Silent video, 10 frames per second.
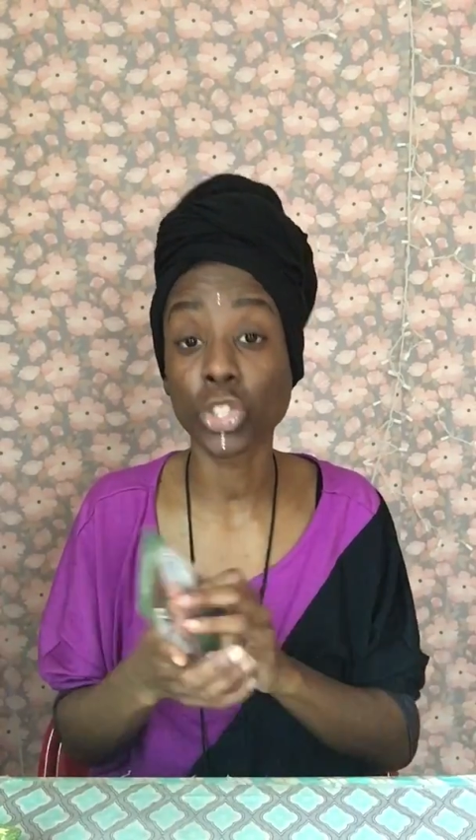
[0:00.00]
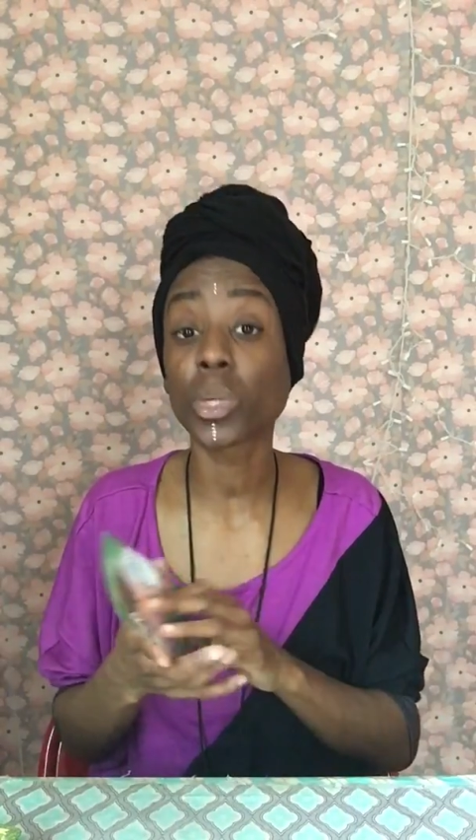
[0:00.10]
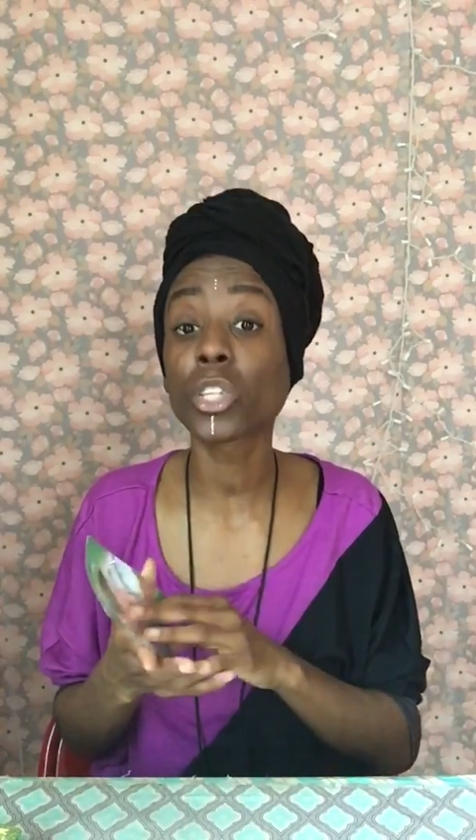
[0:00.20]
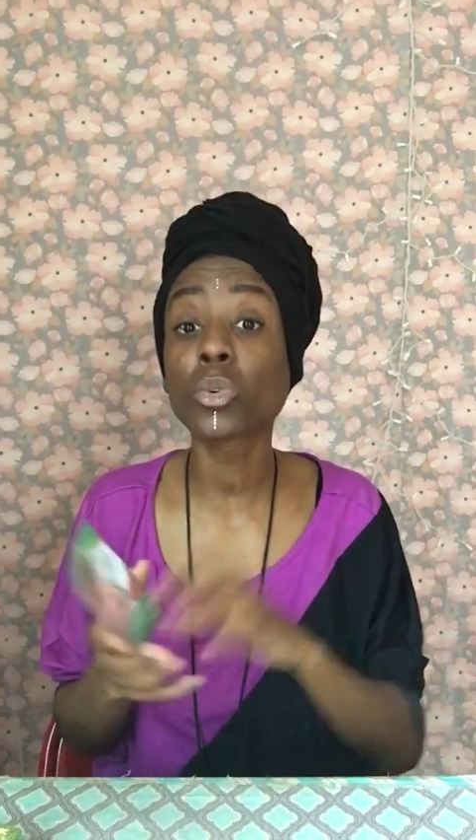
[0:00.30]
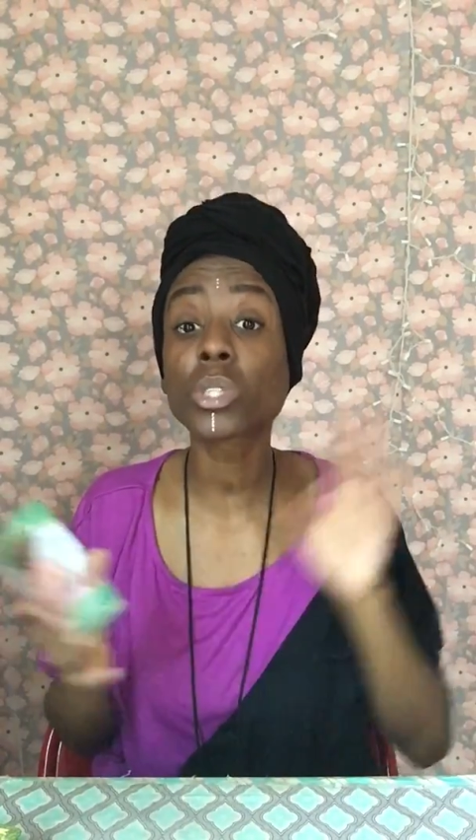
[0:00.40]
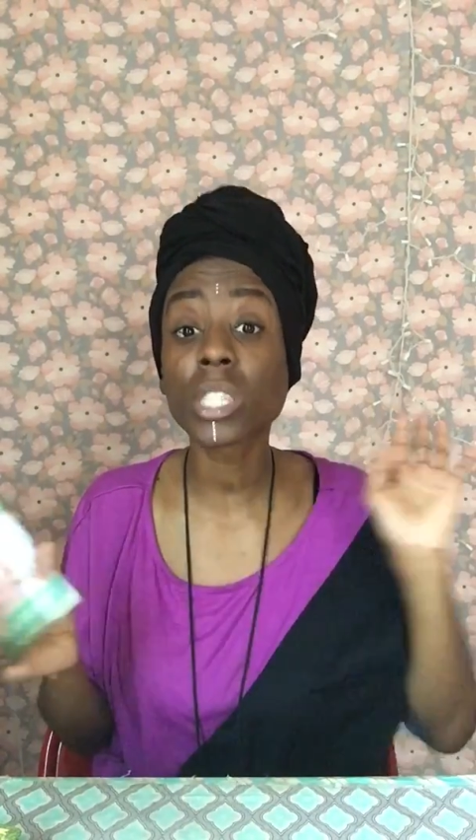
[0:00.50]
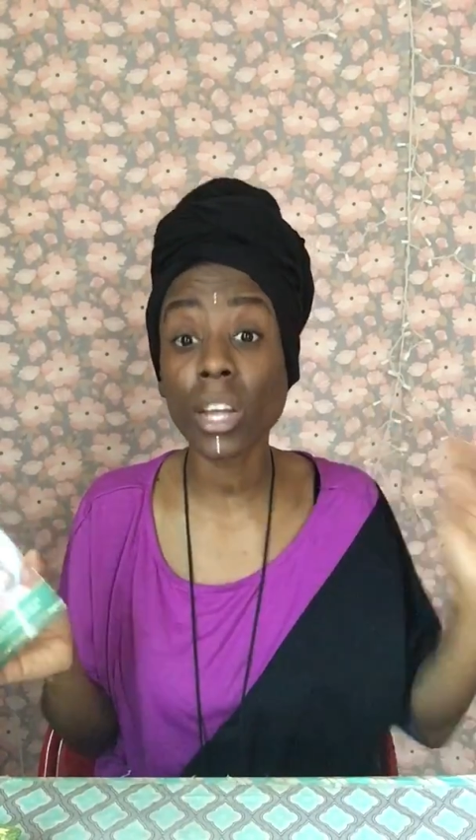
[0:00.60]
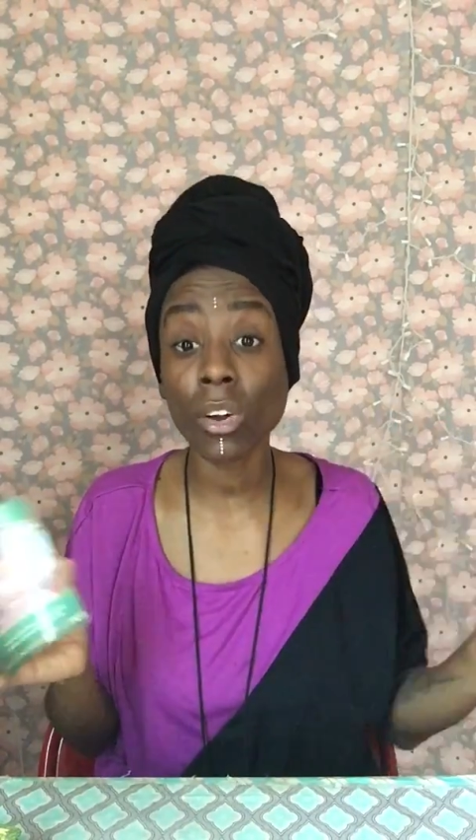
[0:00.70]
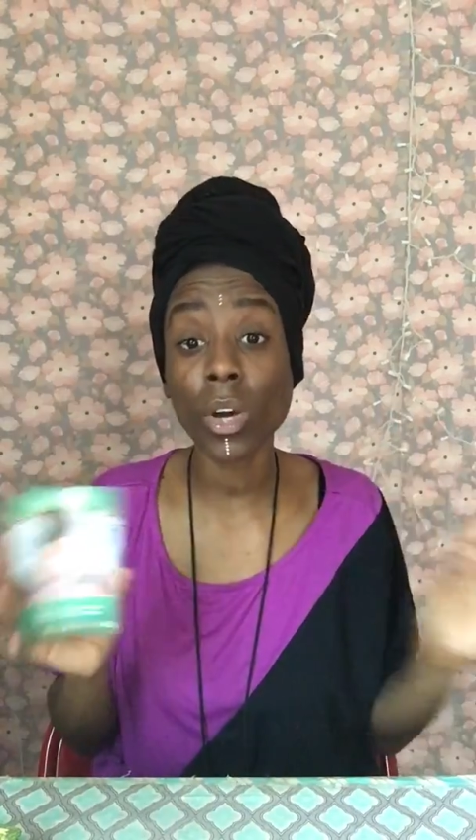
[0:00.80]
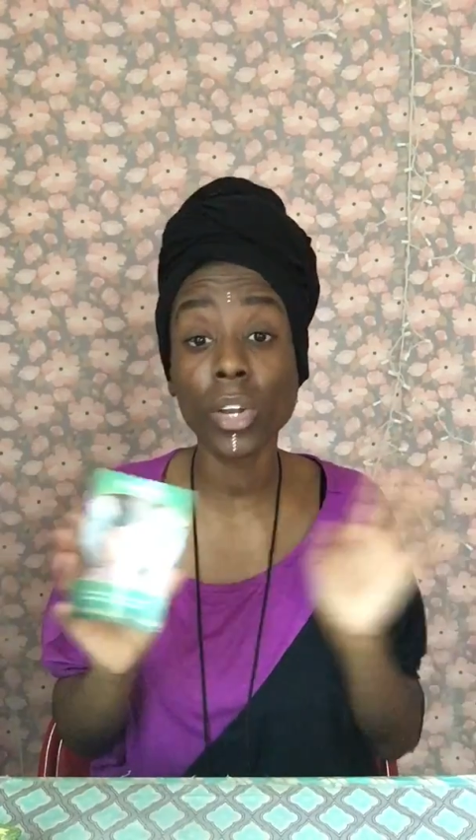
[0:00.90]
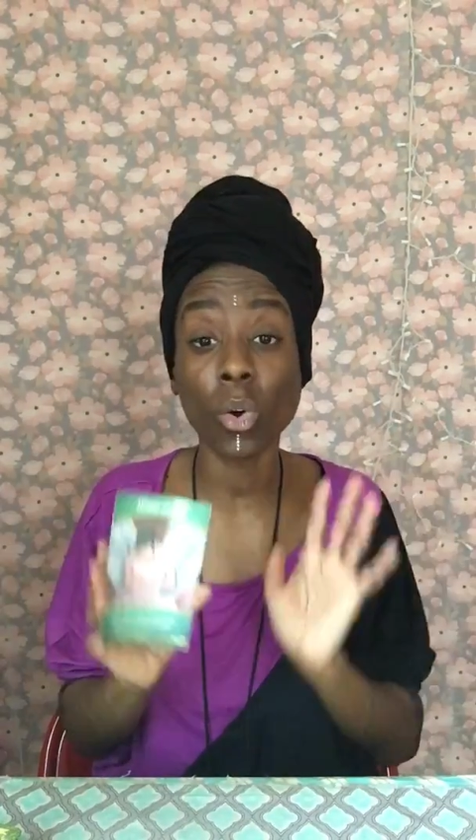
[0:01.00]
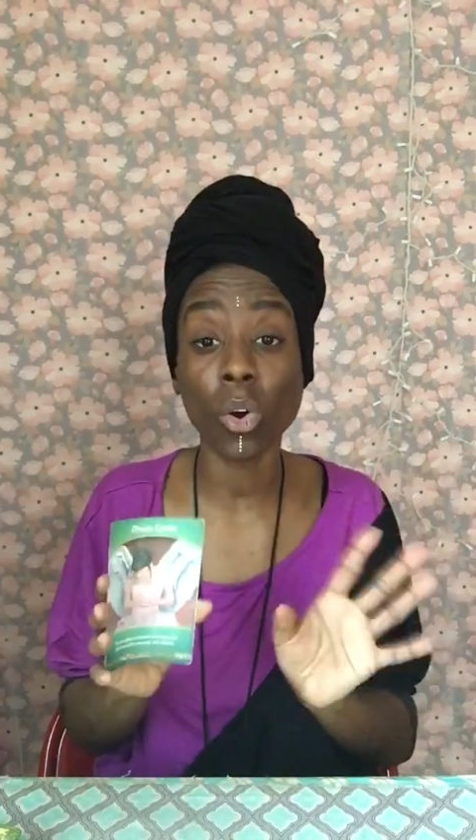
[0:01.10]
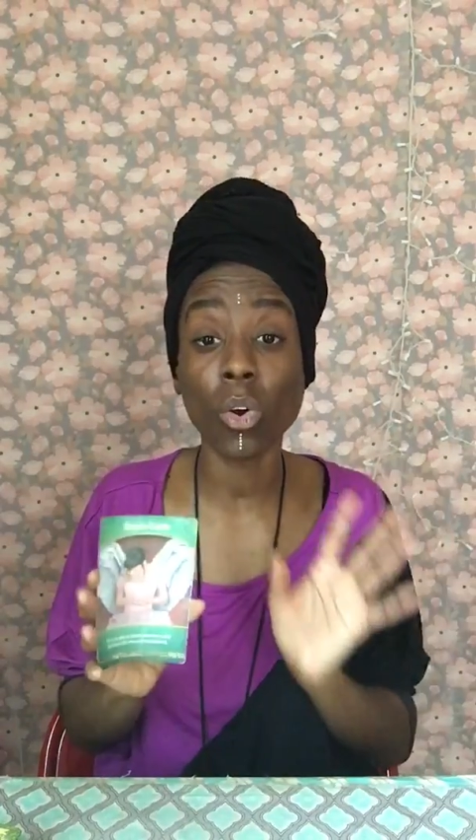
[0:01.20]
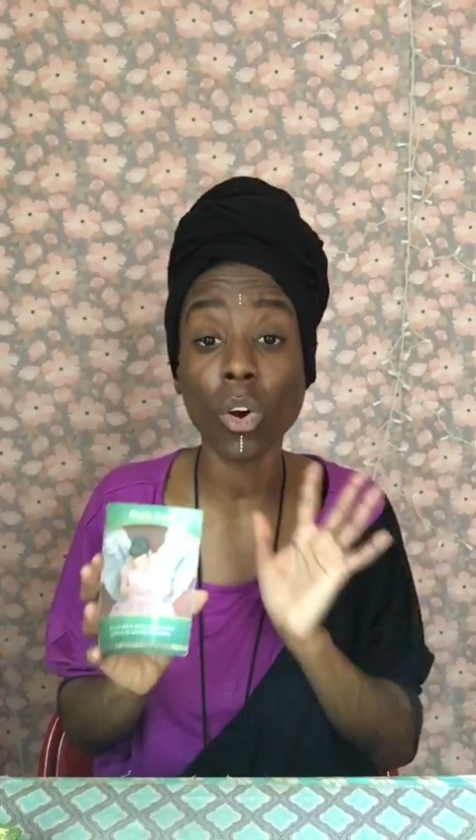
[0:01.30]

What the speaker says: You can use tarot and oracle